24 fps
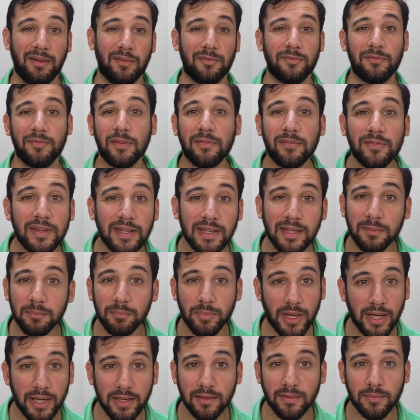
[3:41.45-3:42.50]

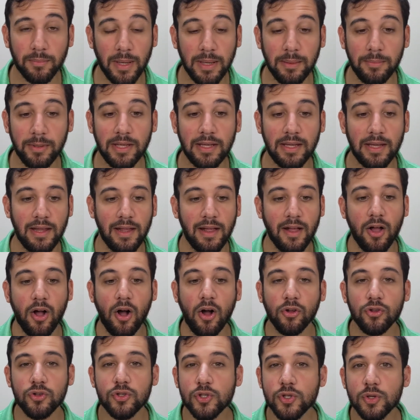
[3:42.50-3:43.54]
$15 maybe.
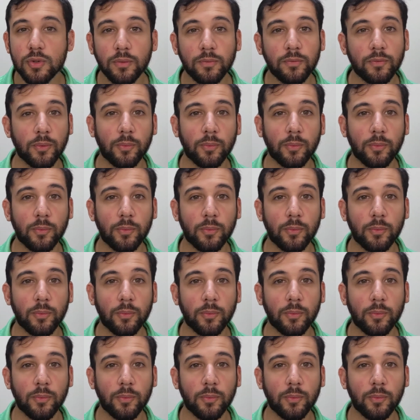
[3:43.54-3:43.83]
Shoot